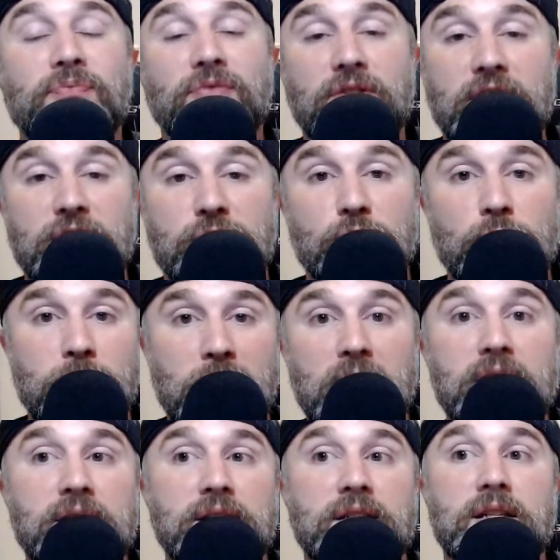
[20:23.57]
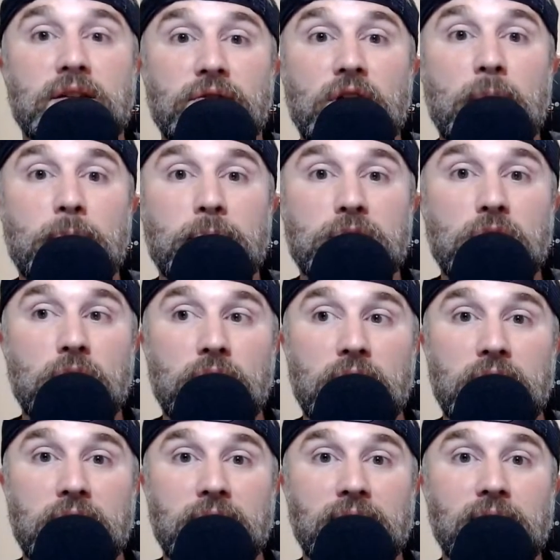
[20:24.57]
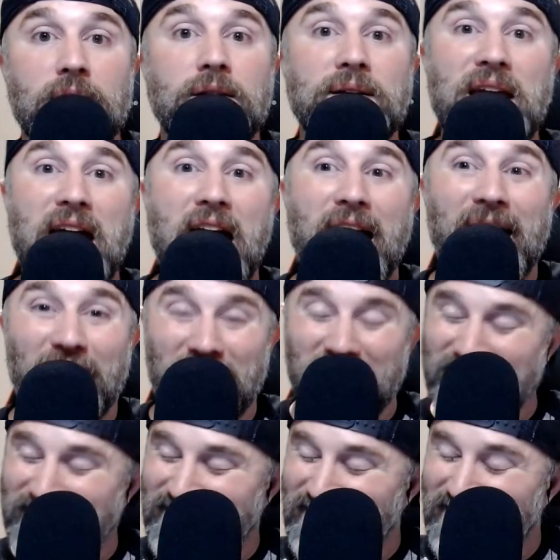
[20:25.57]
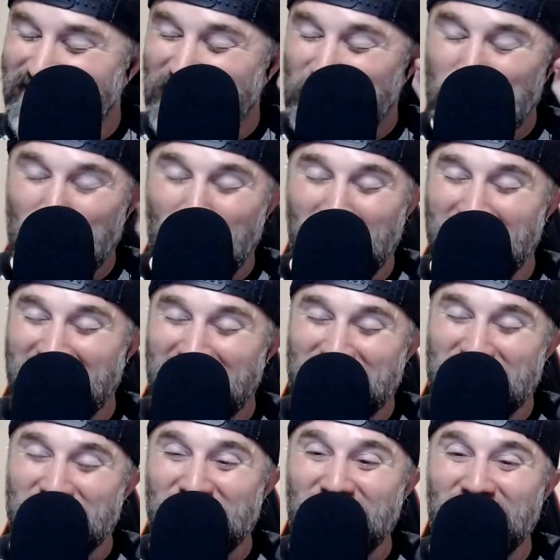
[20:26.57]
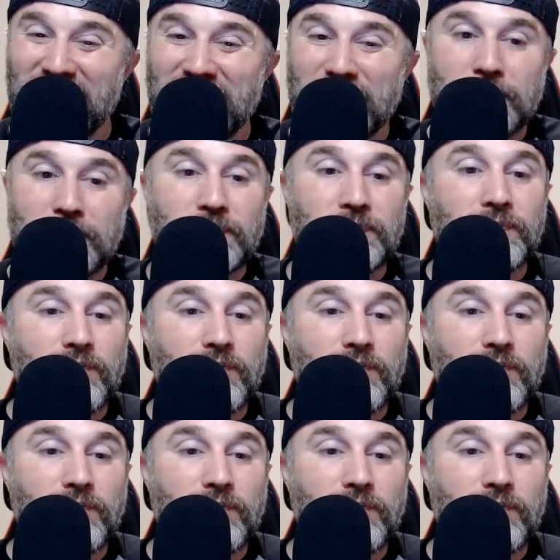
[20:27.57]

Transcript: This will be his 10th opportunity. Now, this is where it gets good.